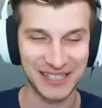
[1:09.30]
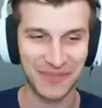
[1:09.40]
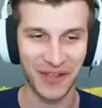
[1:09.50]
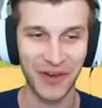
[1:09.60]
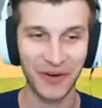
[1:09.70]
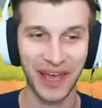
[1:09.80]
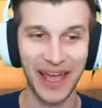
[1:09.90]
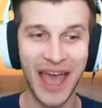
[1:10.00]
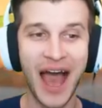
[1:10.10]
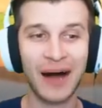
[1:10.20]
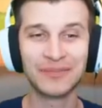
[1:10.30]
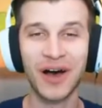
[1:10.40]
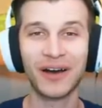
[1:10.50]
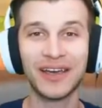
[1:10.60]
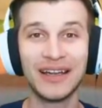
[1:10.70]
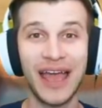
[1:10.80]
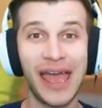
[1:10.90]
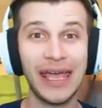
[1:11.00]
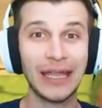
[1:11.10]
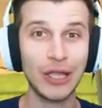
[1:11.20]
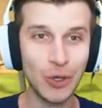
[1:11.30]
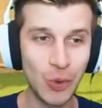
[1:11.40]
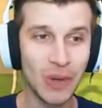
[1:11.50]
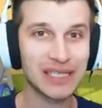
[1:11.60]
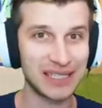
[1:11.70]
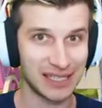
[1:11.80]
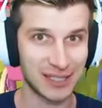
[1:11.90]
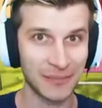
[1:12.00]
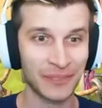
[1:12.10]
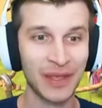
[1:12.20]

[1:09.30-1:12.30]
month, okay? I'm talking a new system